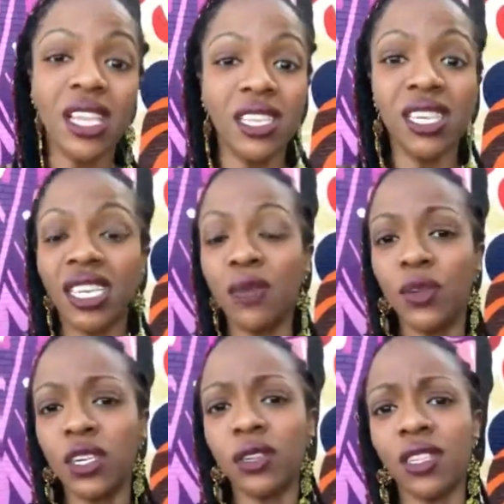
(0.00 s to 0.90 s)
Look, he
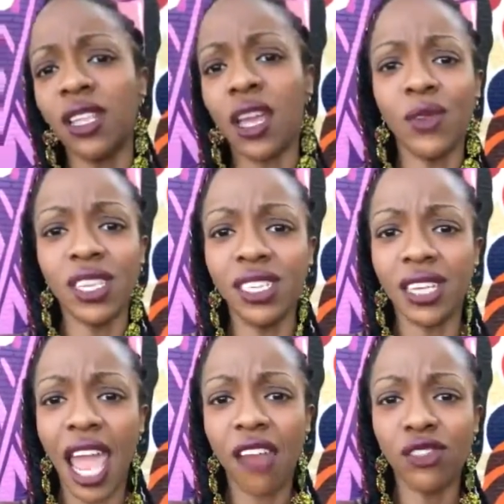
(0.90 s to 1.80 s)
put it on the line when he
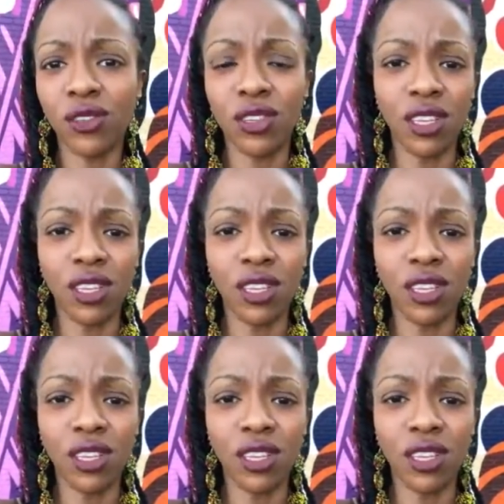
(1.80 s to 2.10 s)
didn't have to.